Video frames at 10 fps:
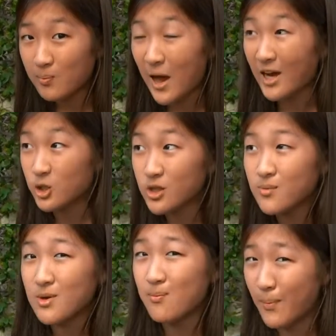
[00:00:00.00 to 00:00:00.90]
actually
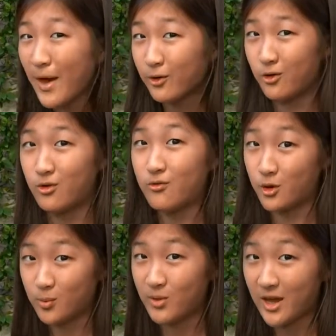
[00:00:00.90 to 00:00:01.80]
be better for
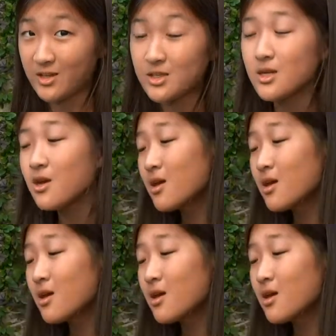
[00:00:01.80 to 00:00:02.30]
the plants.